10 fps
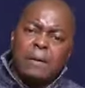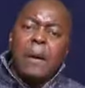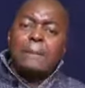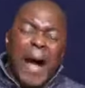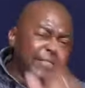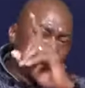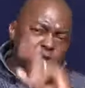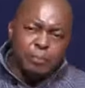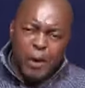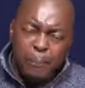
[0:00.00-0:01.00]
But the
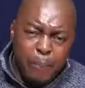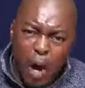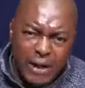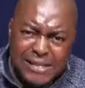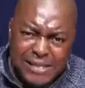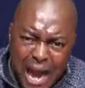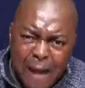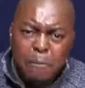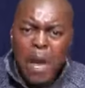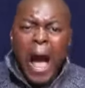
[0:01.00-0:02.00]
springbok is saying,
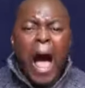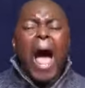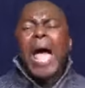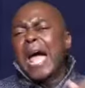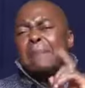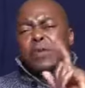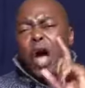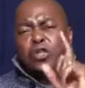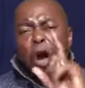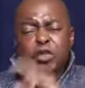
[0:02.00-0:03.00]
I am
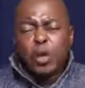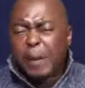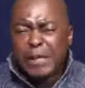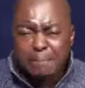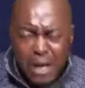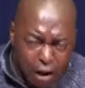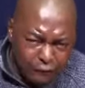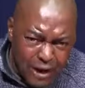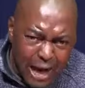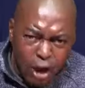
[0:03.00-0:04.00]
not going to be the meal of
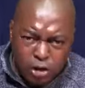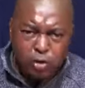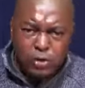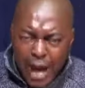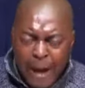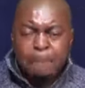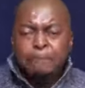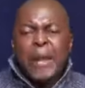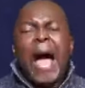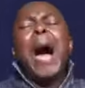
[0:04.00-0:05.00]
a lion today.
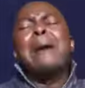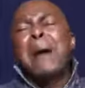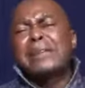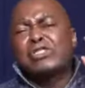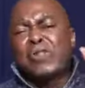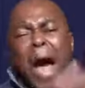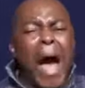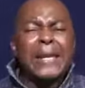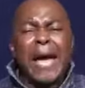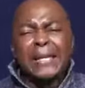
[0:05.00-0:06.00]
I must
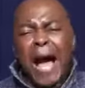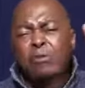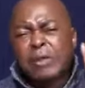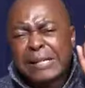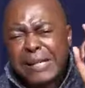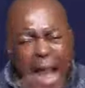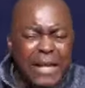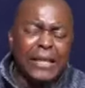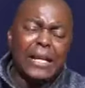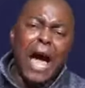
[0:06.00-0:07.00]
run and
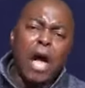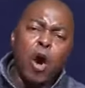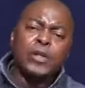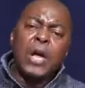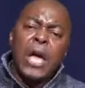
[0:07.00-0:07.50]
outrun the lion.